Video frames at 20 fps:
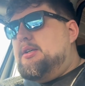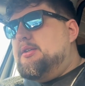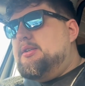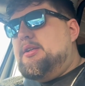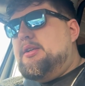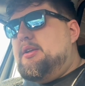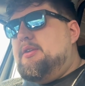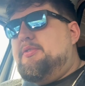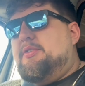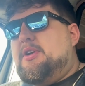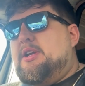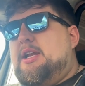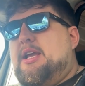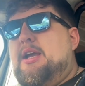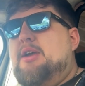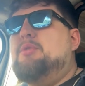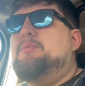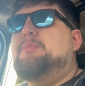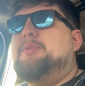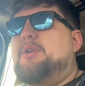don't know if I can
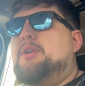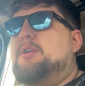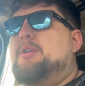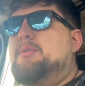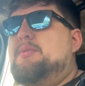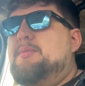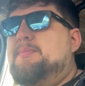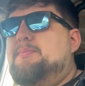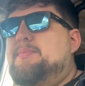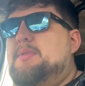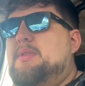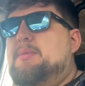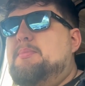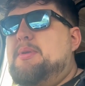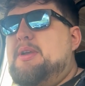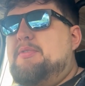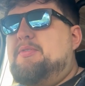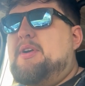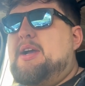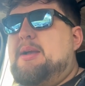help you, but
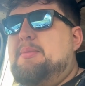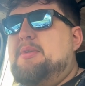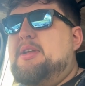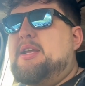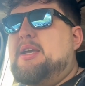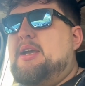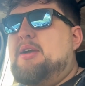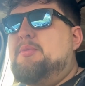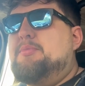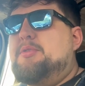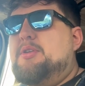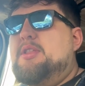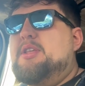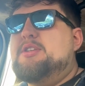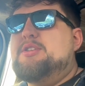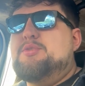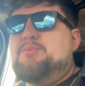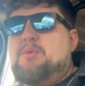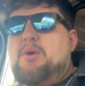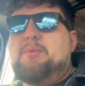if I am going to help you,
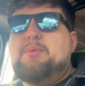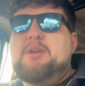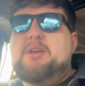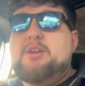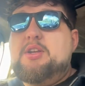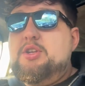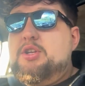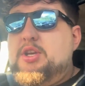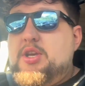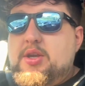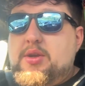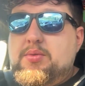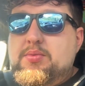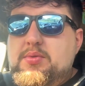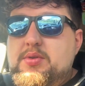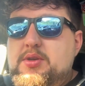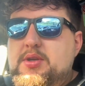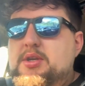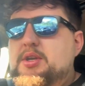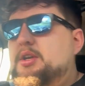this is what we're going to do.
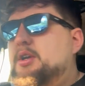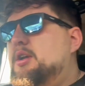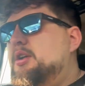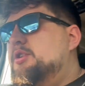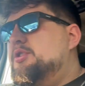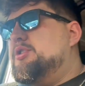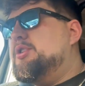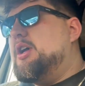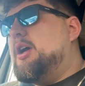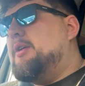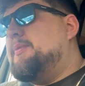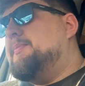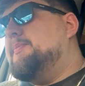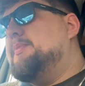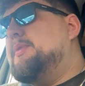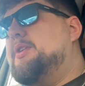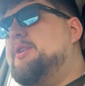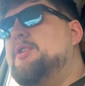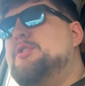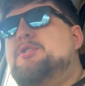So,
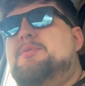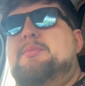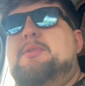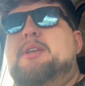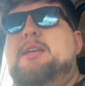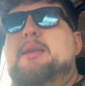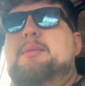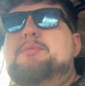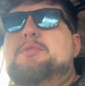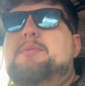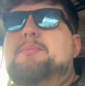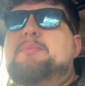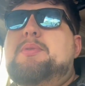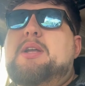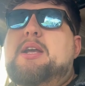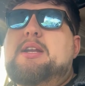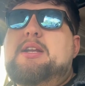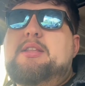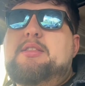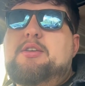customer keeps
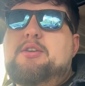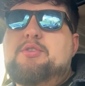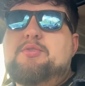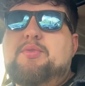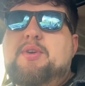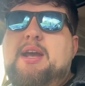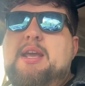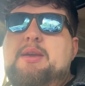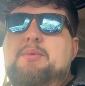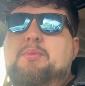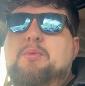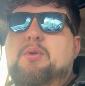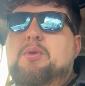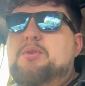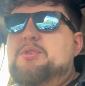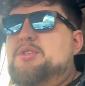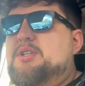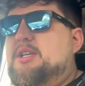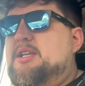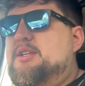complaining that grey
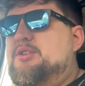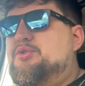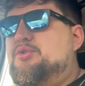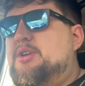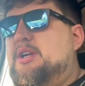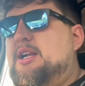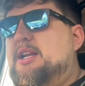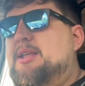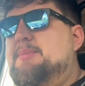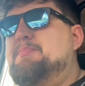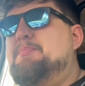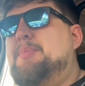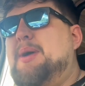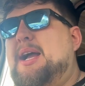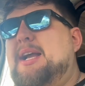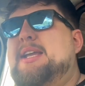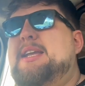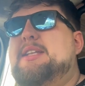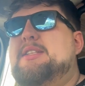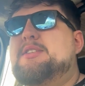water is trickling
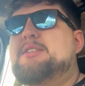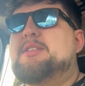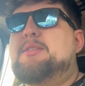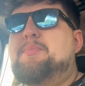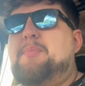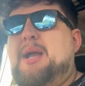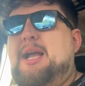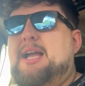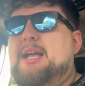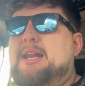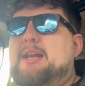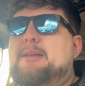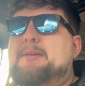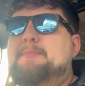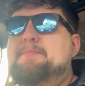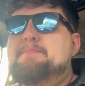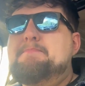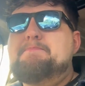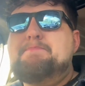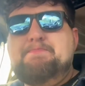back into the pan.
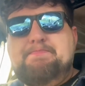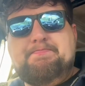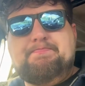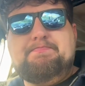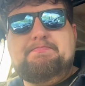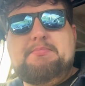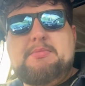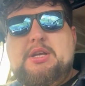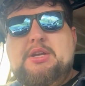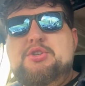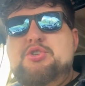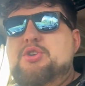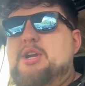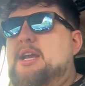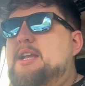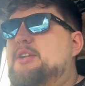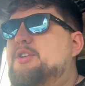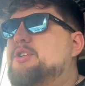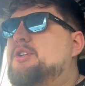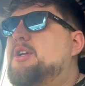
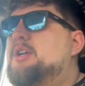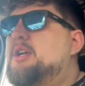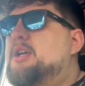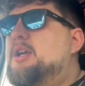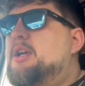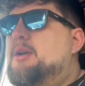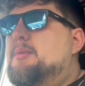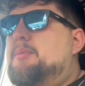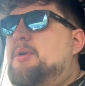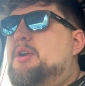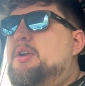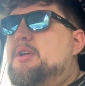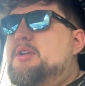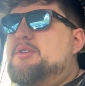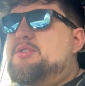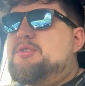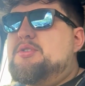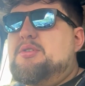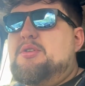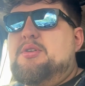Strange,
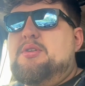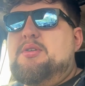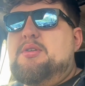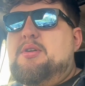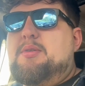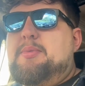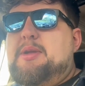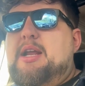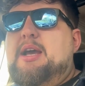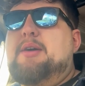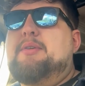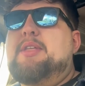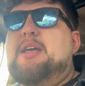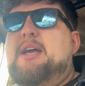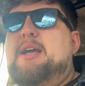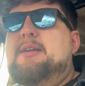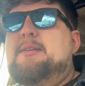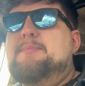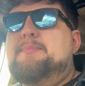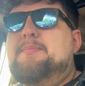because I've been out
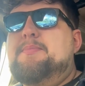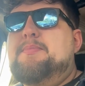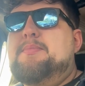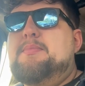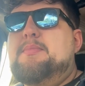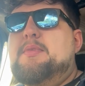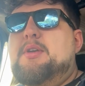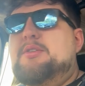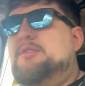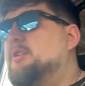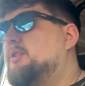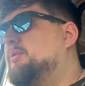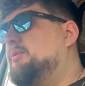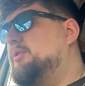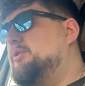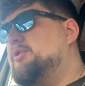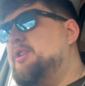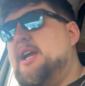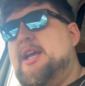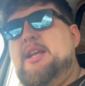there, I've done all the
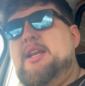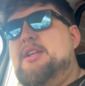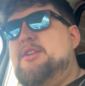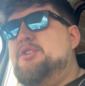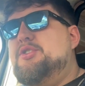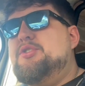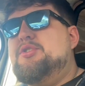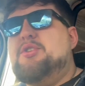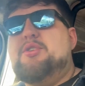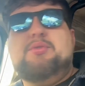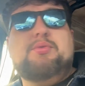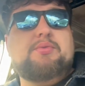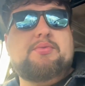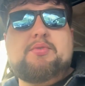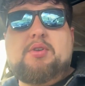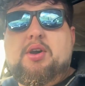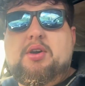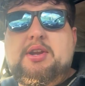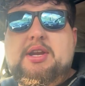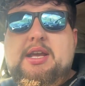drainage, done all the
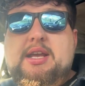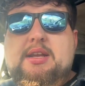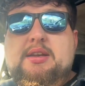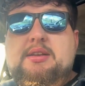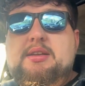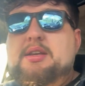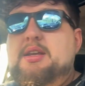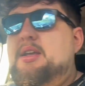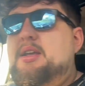rodding,